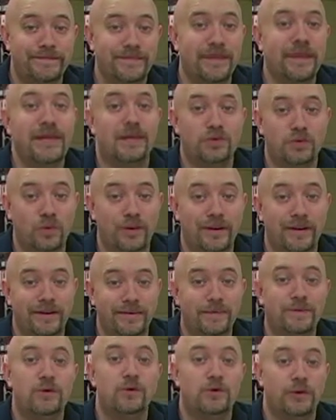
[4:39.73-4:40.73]
guess
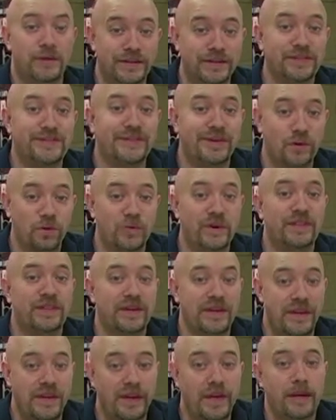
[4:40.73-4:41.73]
what? You can still win
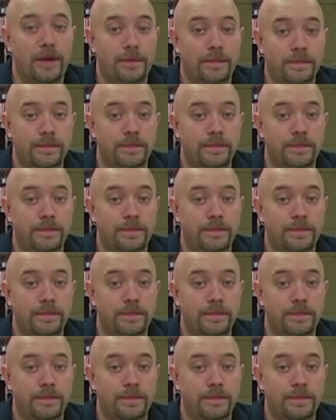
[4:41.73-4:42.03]
the game.